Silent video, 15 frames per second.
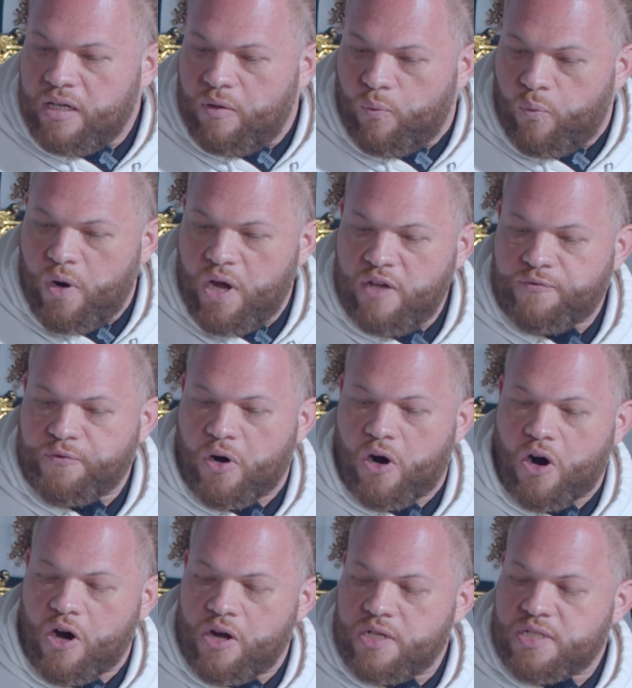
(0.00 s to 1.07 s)
way for
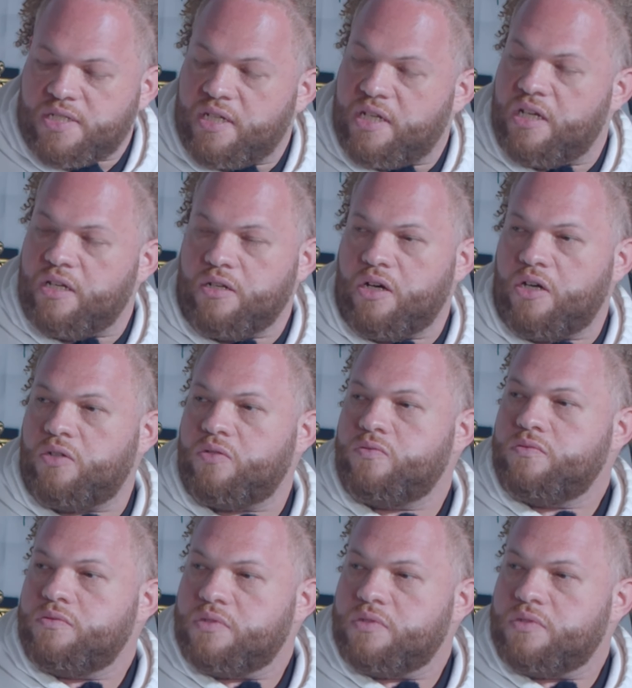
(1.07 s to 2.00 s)
artists to get known